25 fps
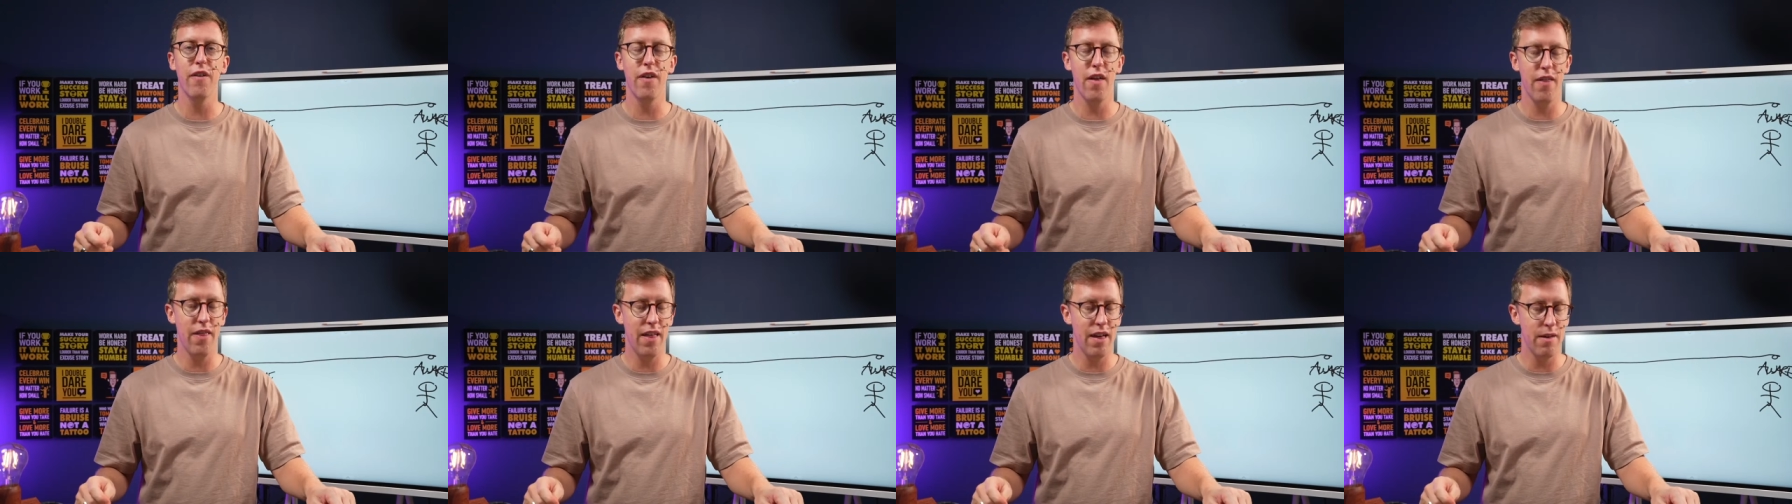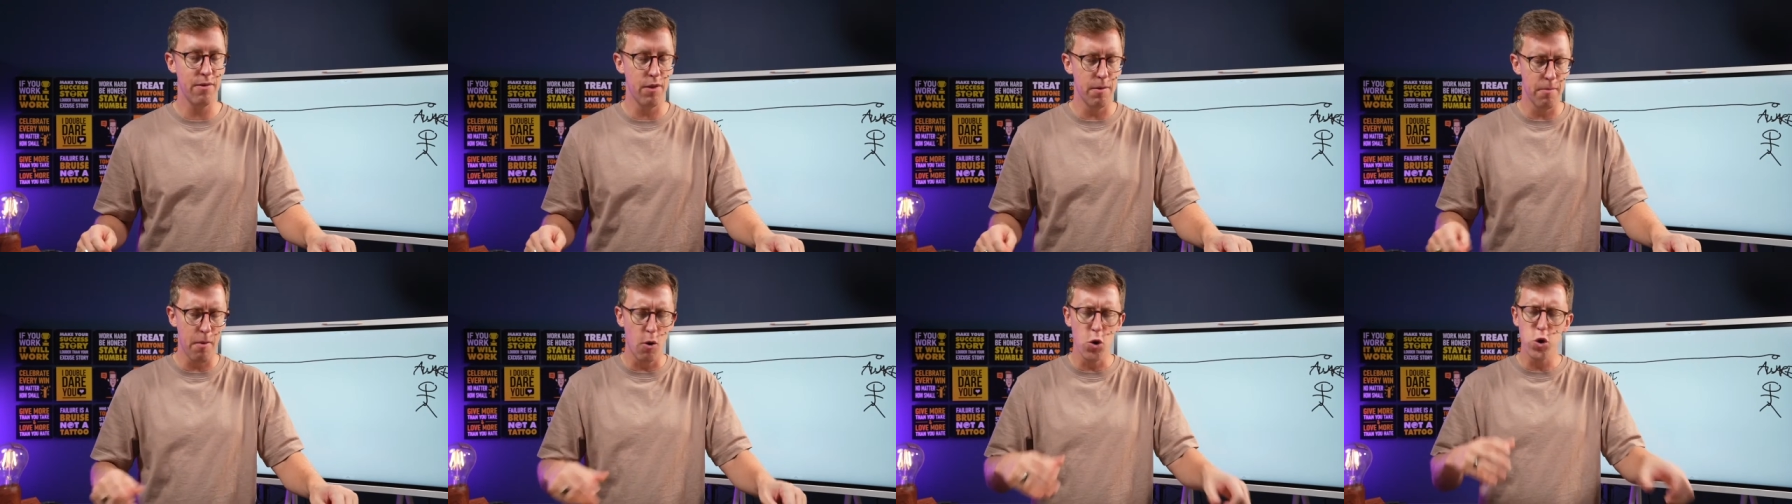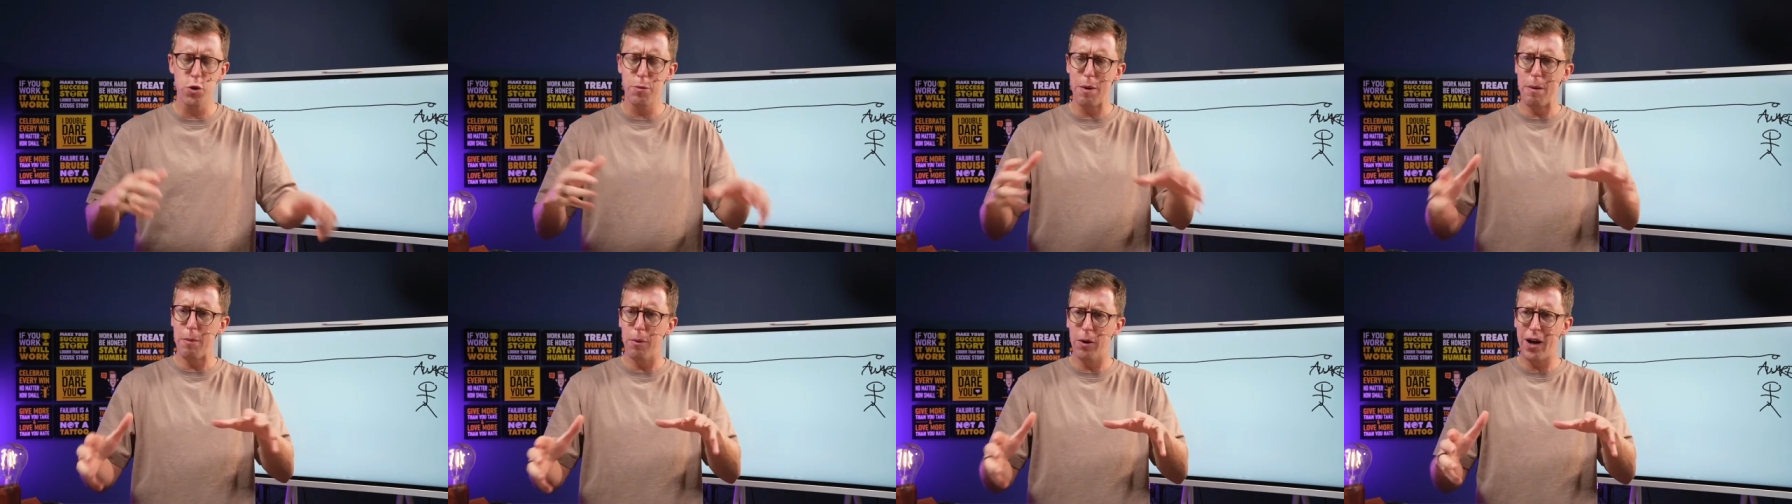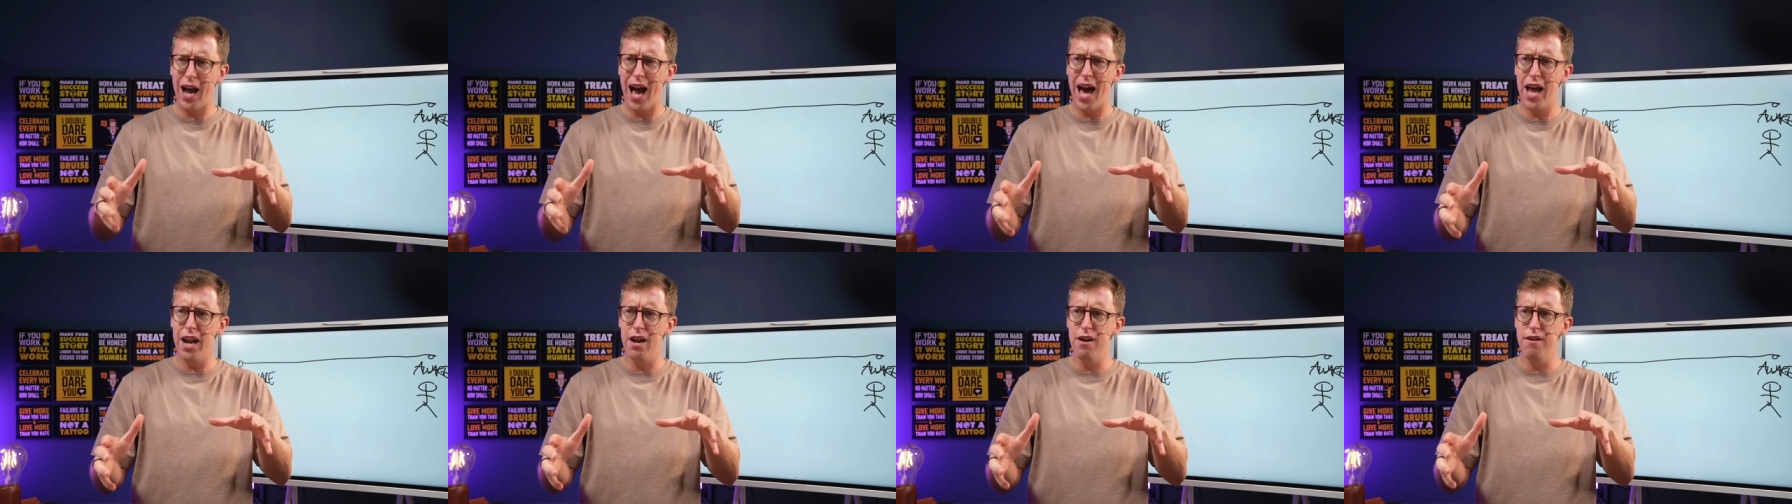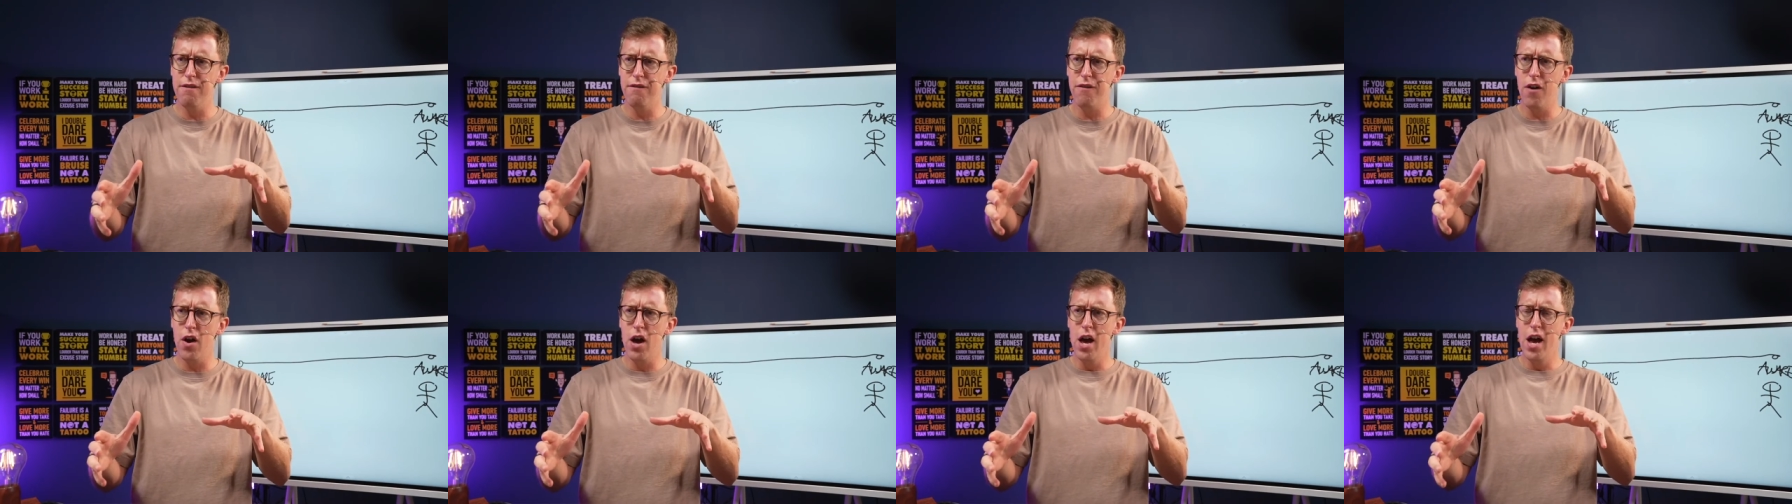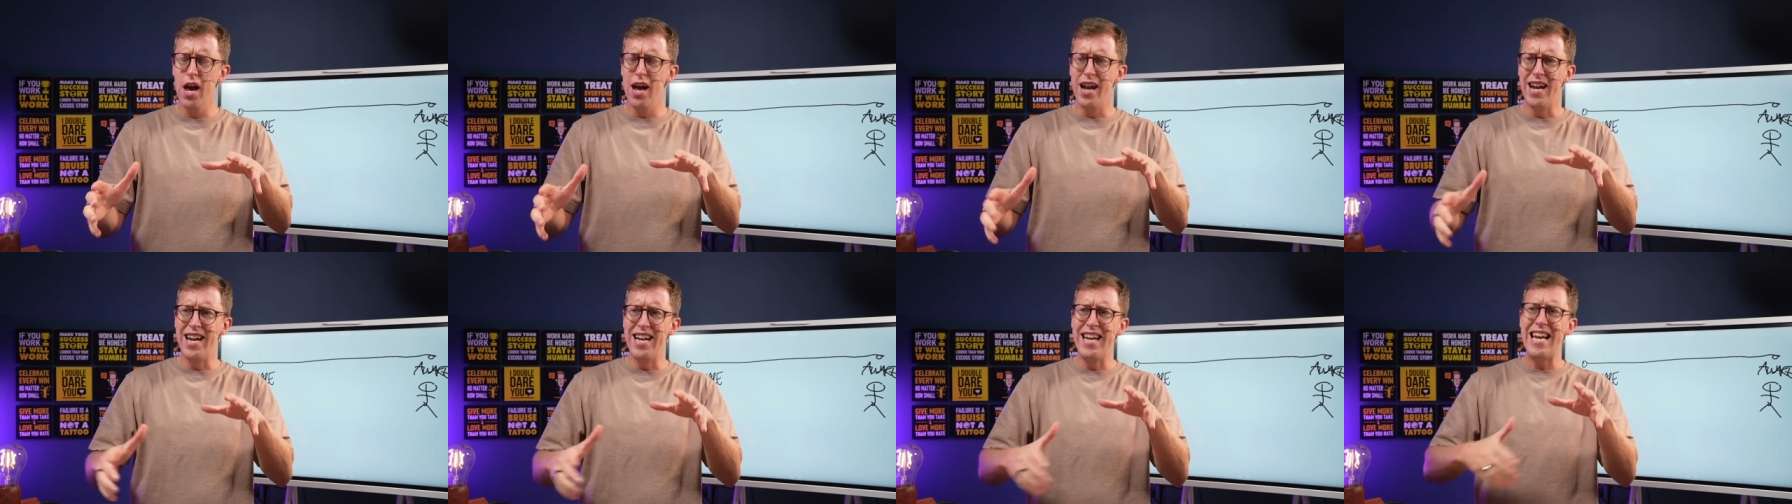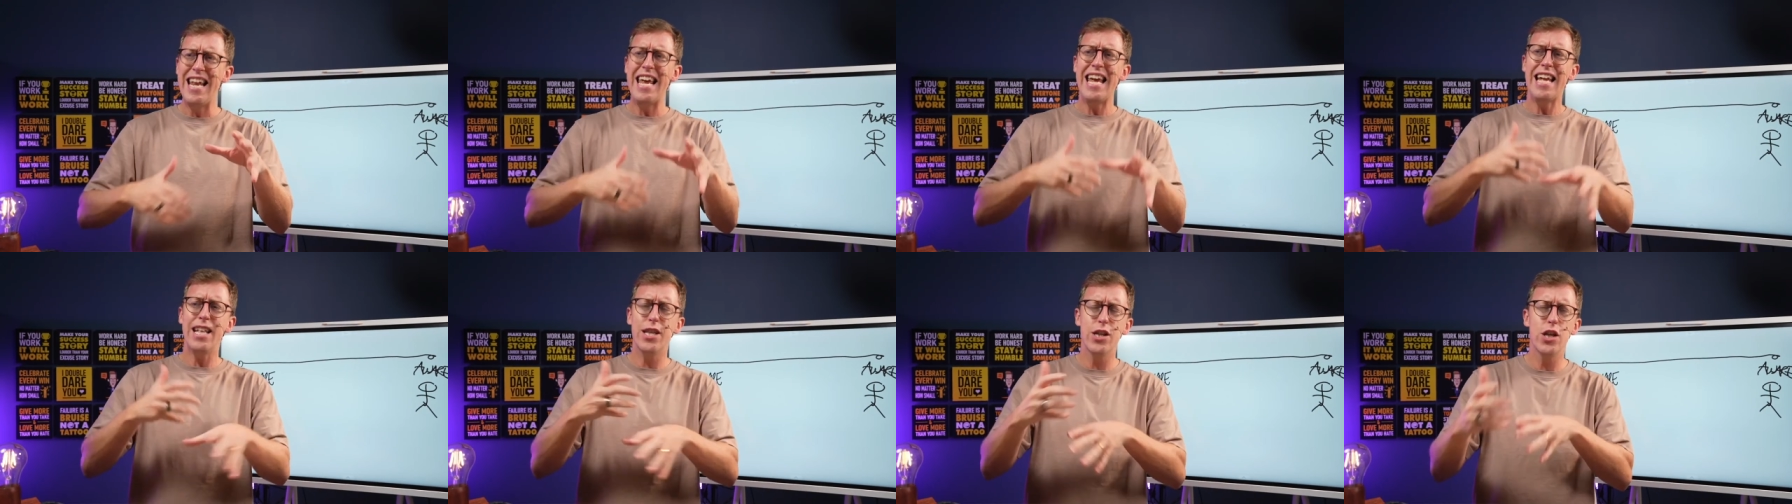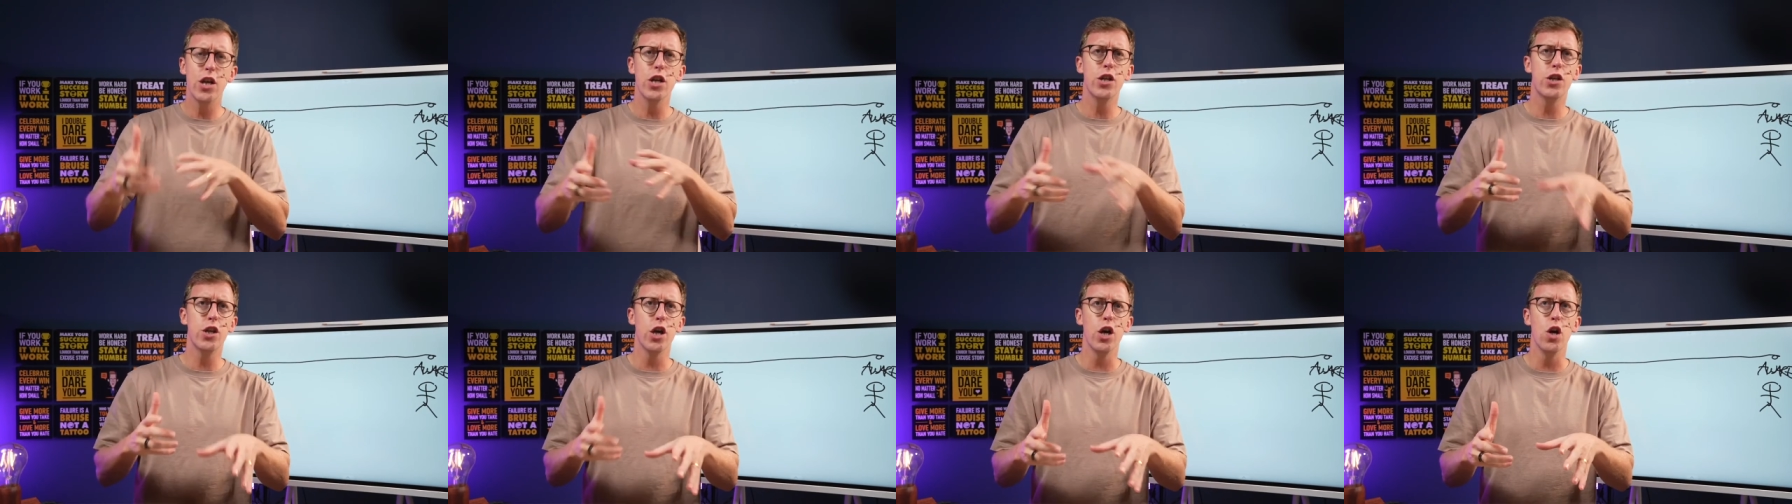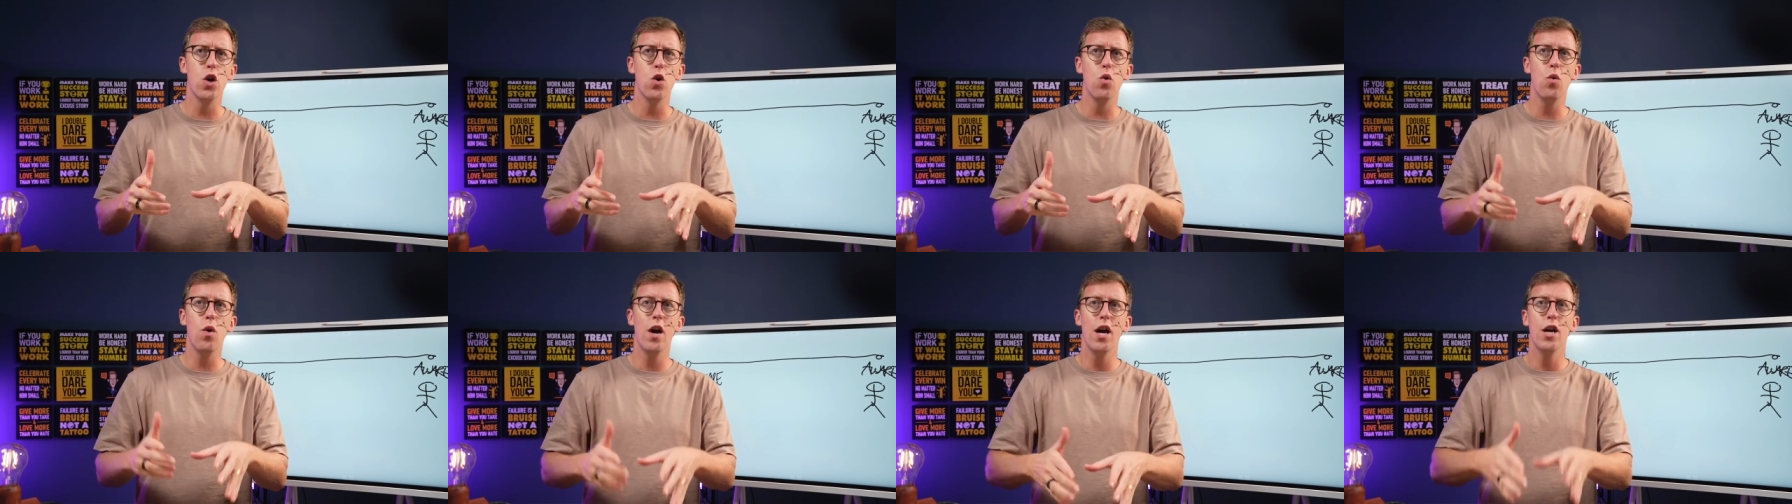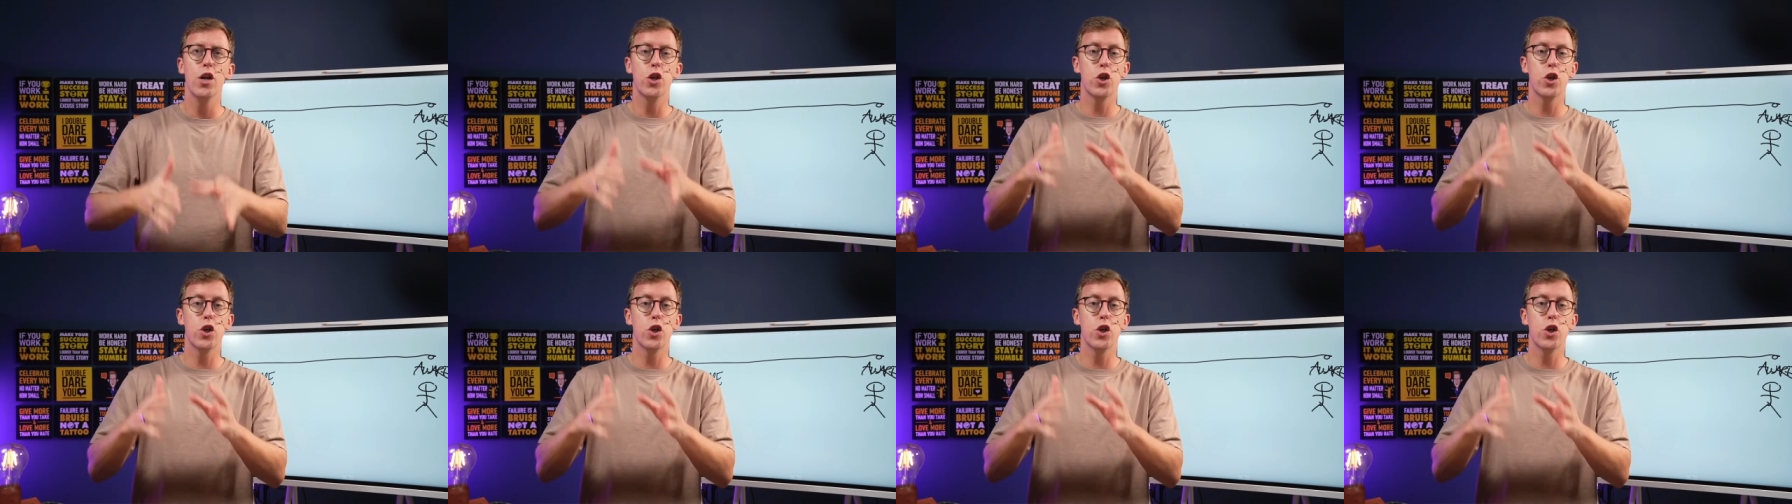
that most people kind of need to do?